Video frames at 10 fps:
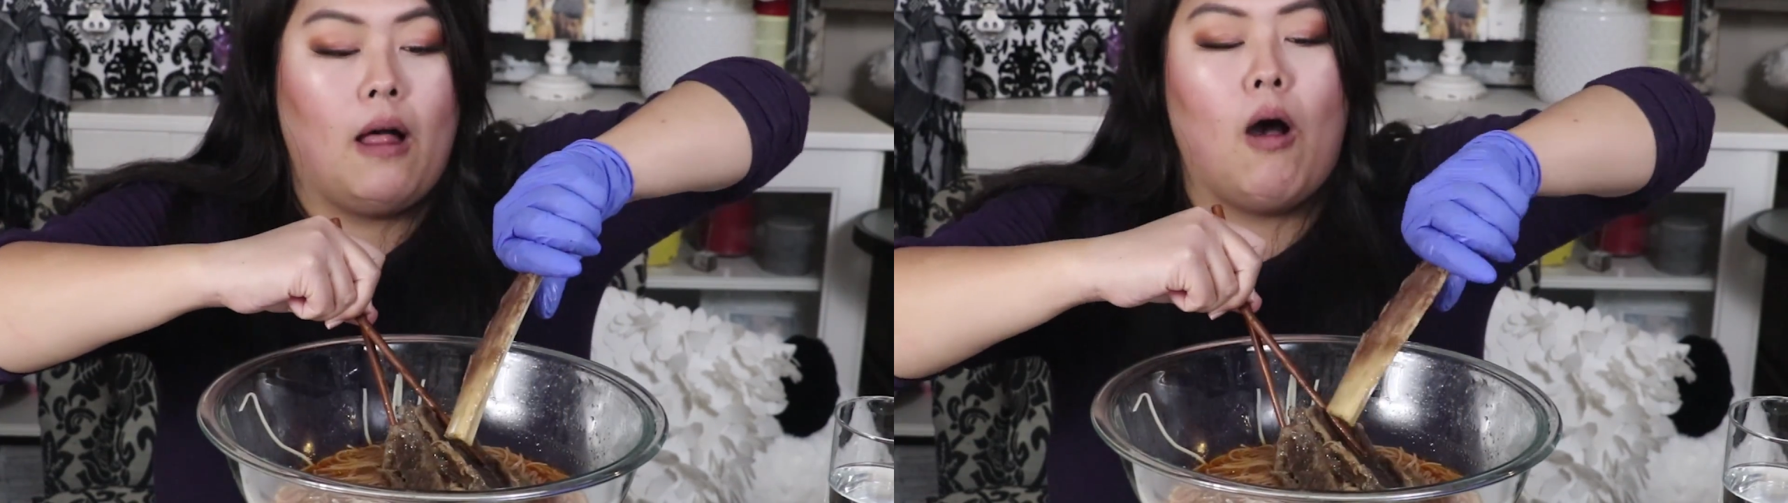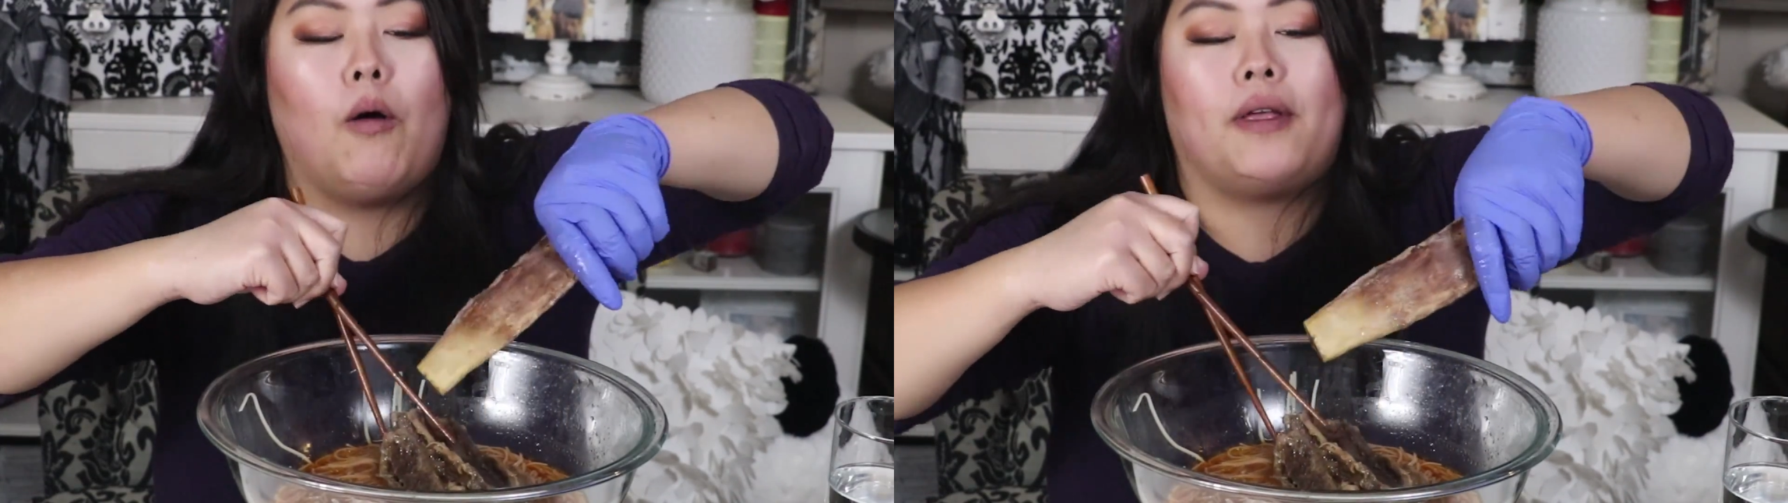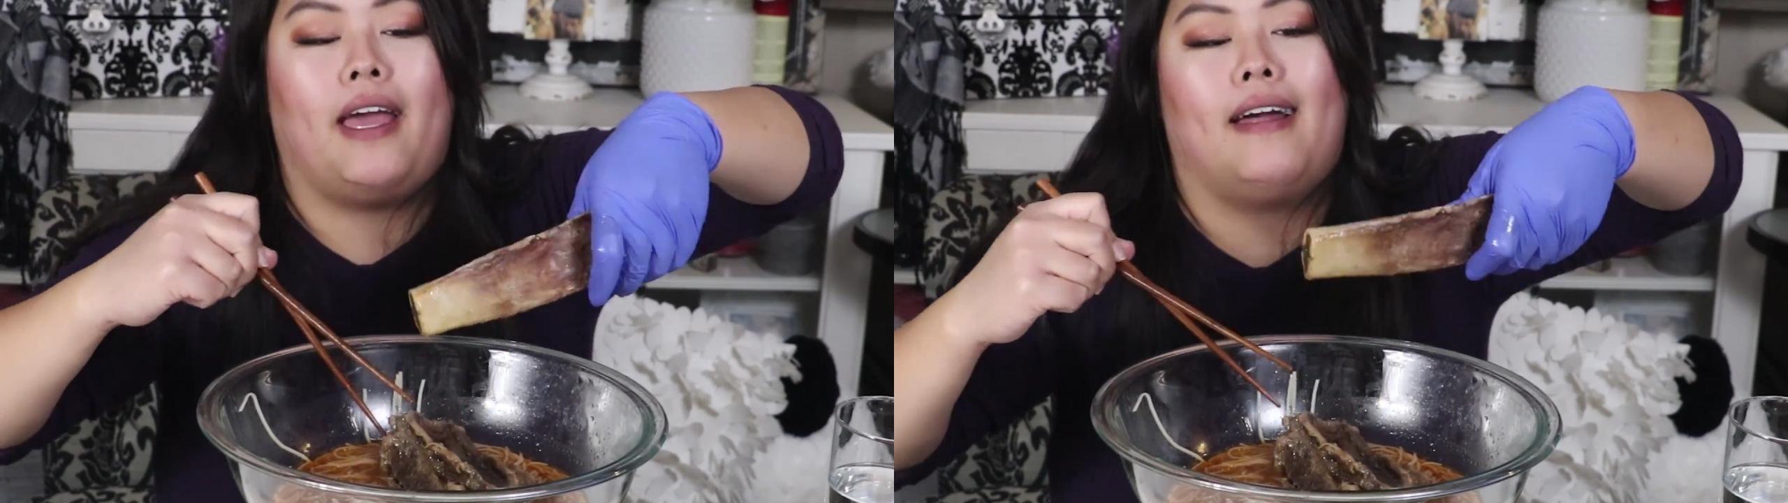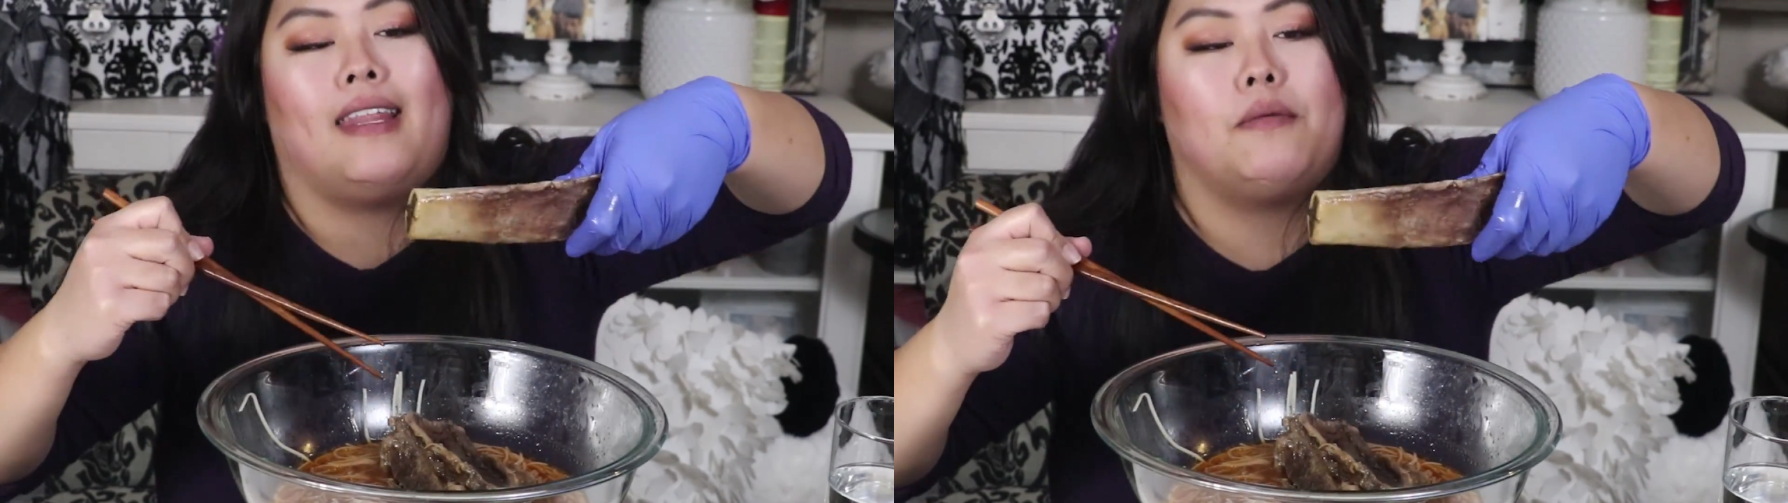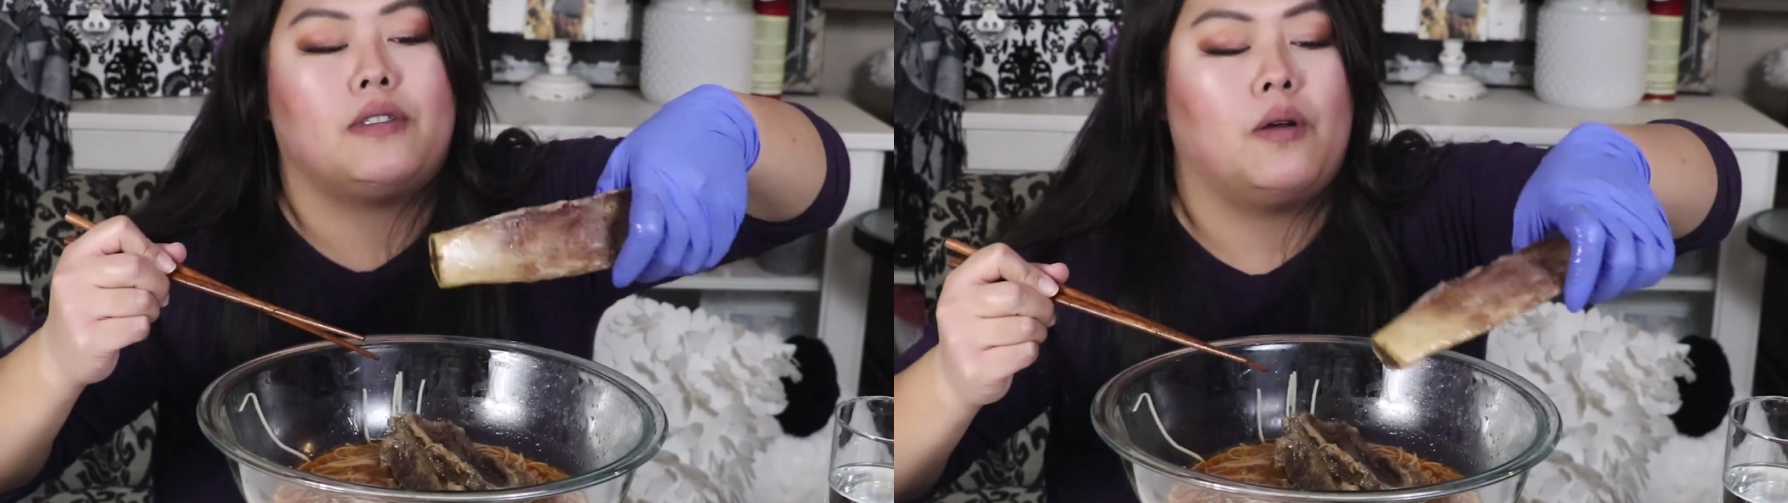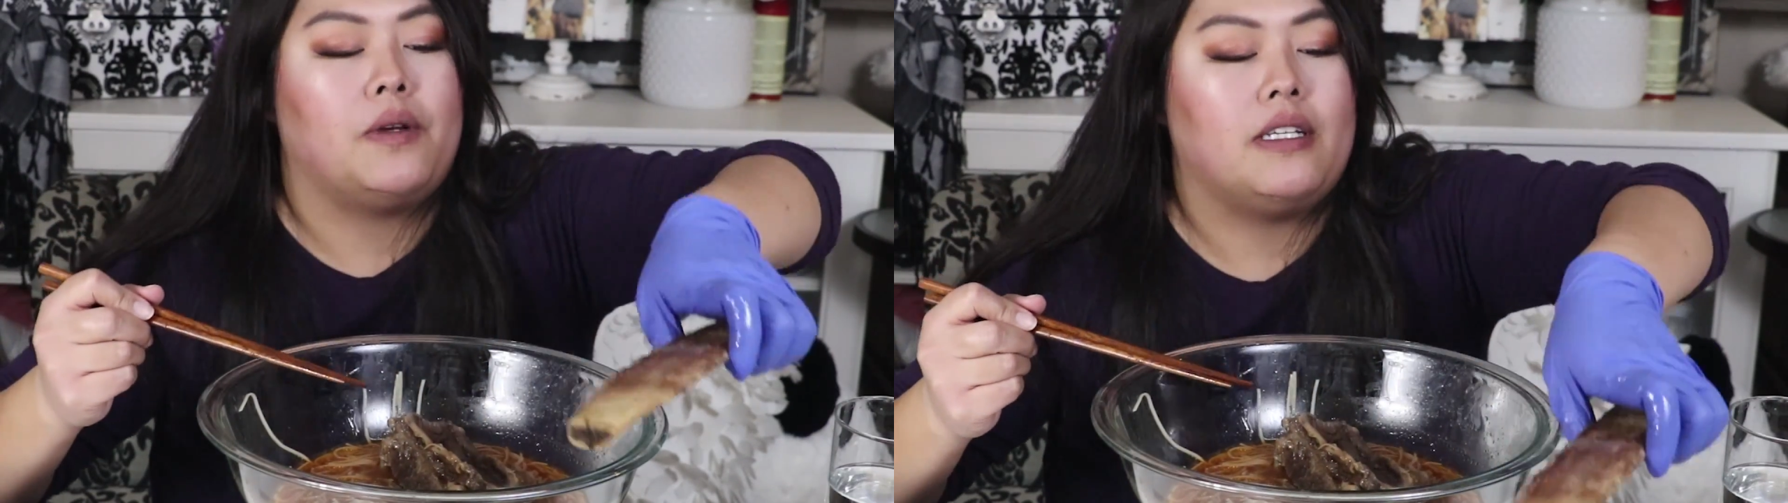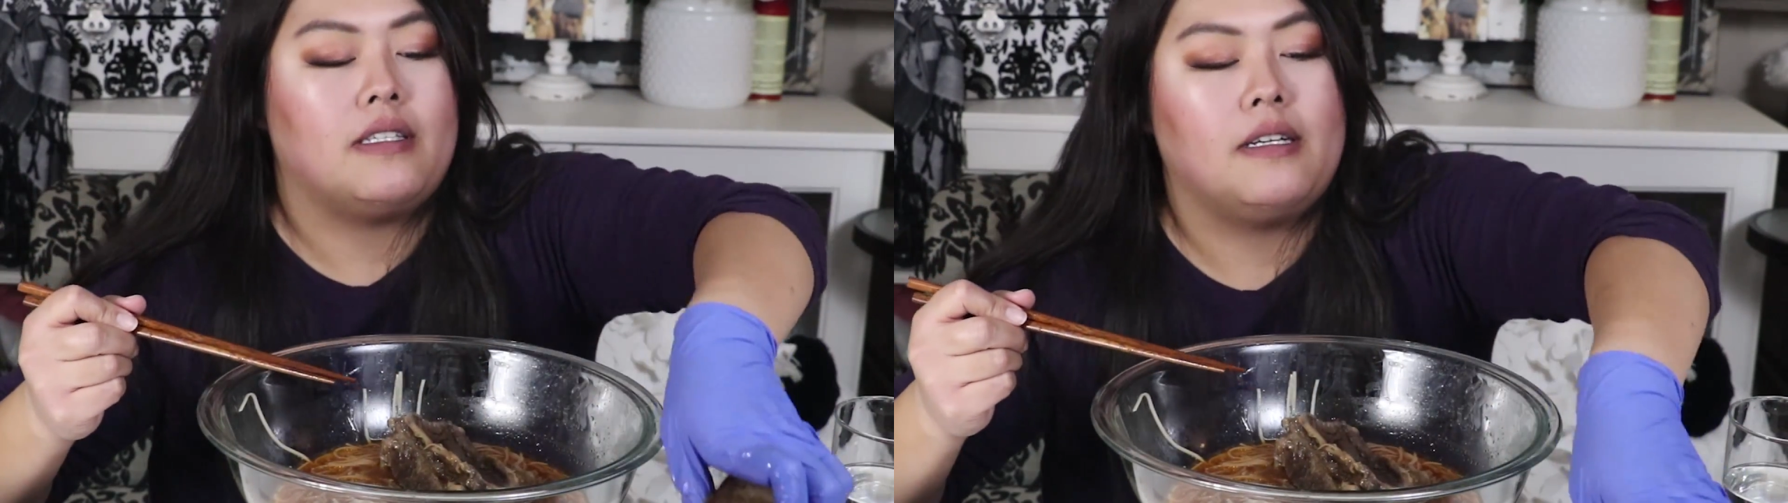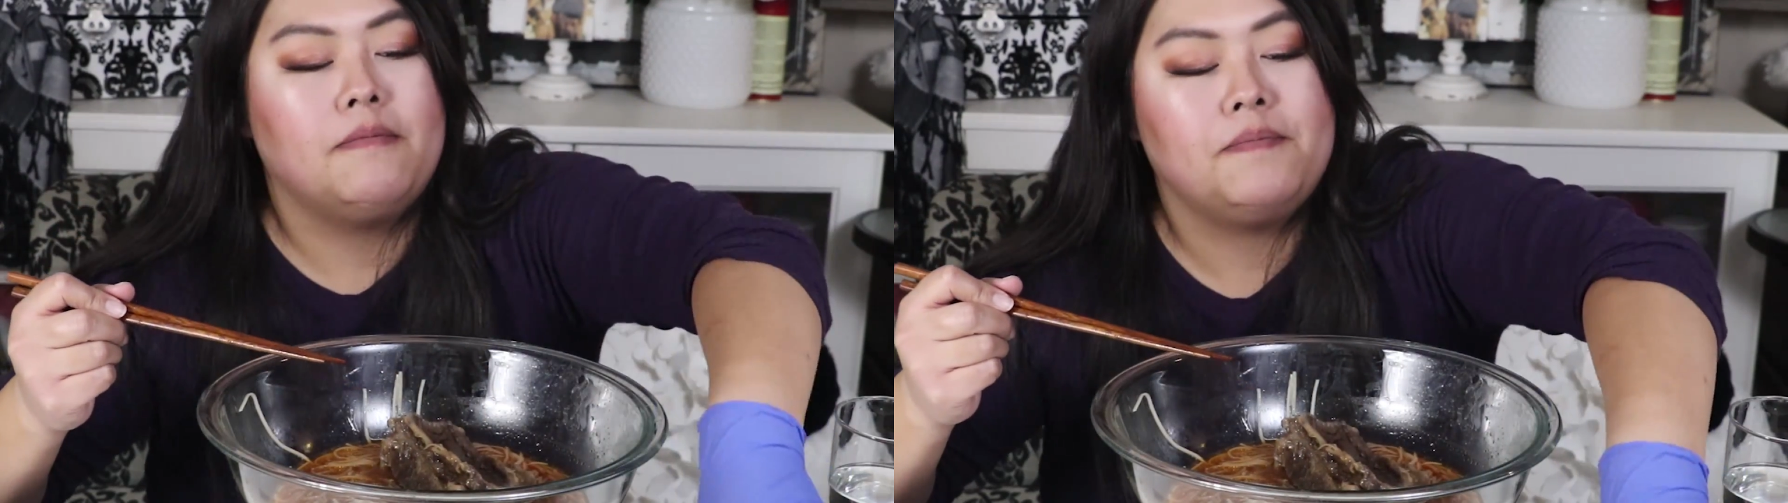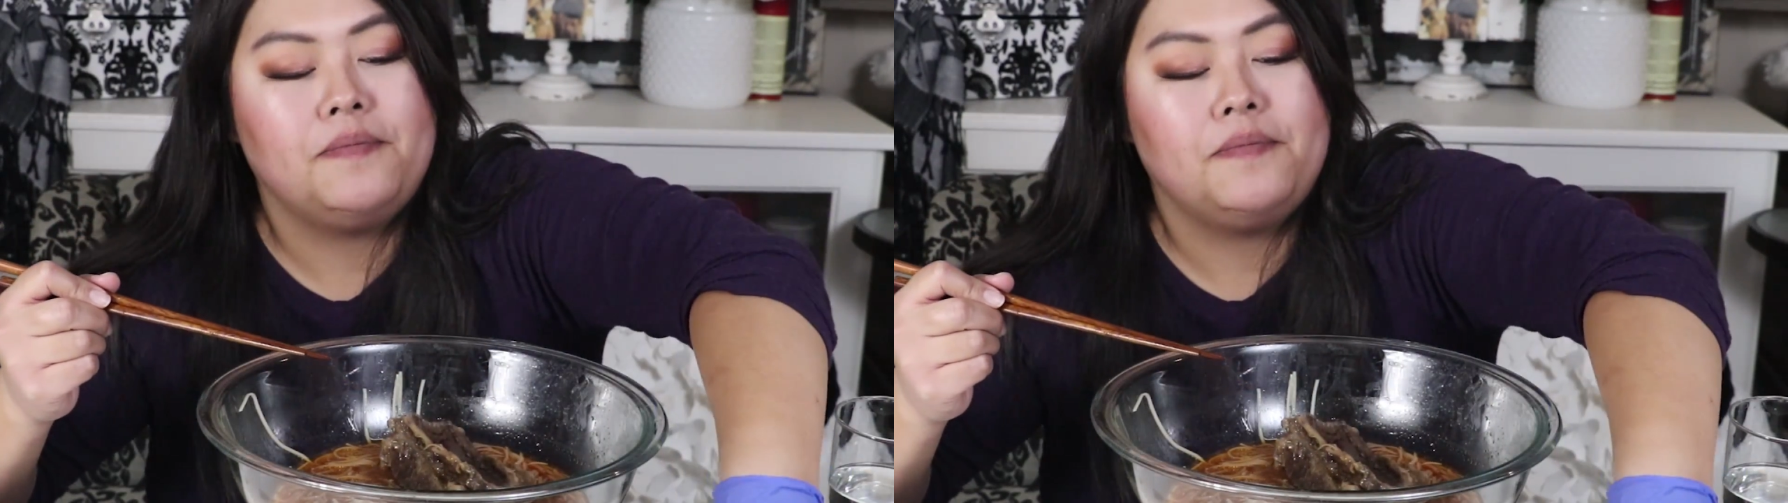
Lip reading: Oh yeah, that was so easy.